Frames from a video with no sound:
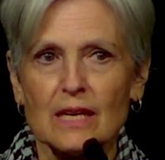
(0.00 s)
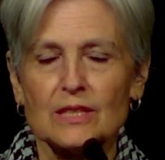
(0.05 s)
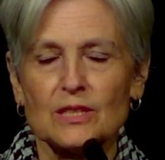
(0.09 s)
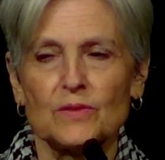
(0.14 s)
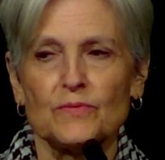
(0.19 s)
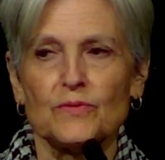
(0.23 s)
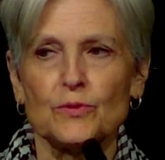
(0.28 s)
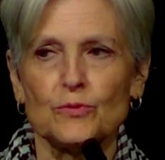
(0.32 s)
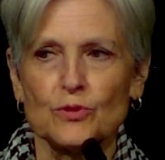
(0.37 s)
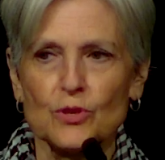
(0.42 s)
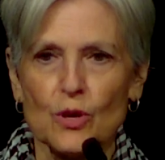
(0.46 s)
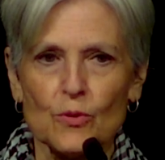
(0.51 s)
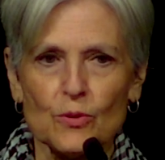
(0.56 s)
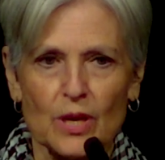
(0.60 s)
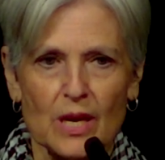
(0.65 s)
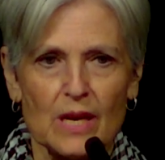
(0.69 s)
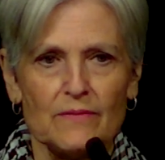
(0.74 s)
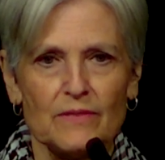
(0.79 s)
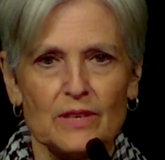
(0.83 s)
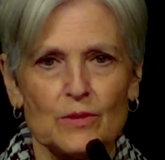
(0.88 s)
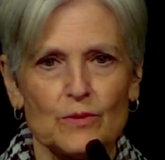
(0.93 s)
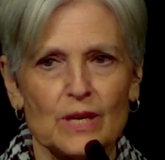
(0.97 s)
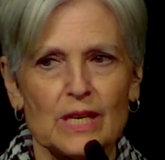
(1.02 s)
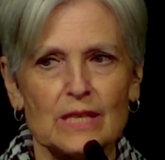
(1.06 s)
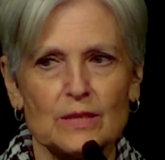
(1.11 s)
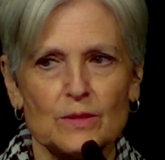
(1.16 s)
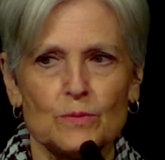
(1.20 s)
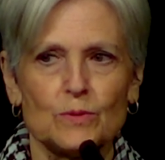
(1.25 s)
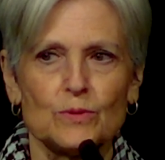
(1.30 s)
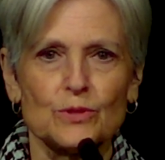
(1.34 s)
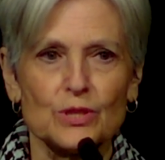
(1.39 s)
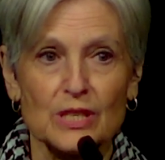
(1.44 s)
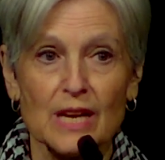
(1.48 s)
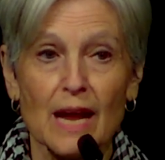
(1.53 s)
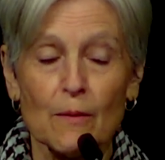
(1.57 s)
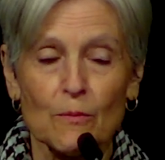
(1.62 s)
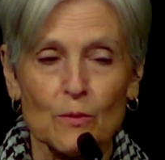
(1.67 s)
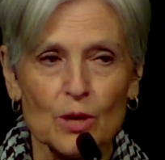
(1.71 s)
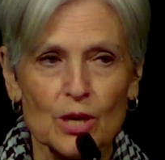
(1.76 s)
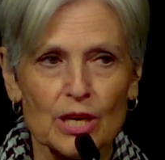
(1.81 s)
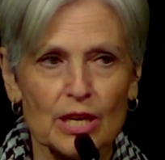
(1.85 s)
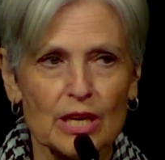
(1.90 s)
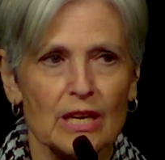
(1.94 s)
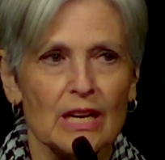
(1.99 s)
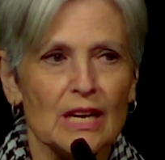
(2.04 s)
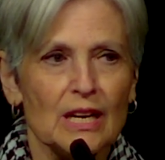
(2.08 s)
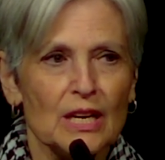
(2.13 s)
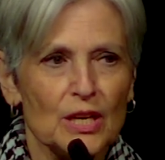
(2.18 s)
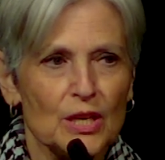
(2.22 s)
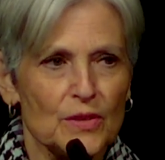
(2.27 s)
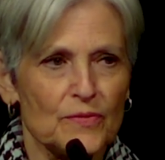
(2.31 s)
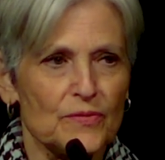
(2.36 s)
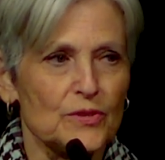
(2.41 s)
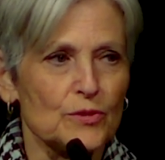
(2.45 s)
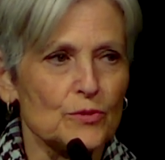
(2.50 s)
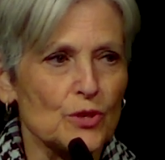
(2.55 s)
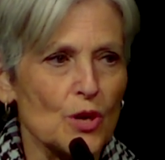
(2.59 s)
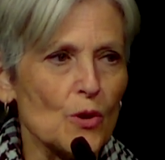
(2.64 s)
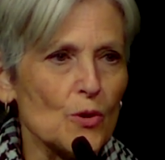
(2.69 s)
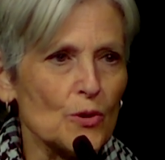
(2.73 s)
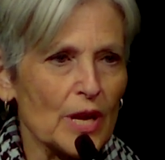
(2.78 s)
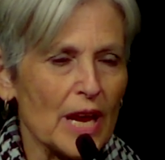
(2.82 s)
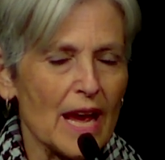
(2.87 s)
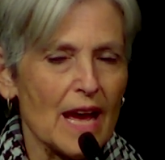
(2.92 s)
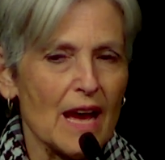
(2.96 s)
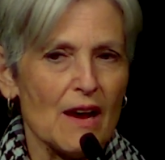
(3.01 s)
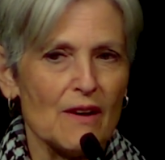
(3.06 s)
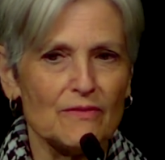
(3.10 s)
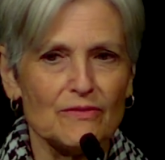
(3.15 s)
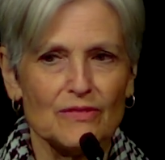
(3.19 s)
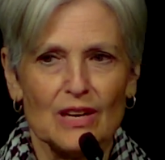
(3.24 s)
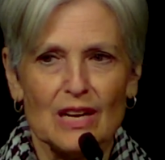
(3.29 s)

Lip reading: if you don't have a grassroots network, if you don't have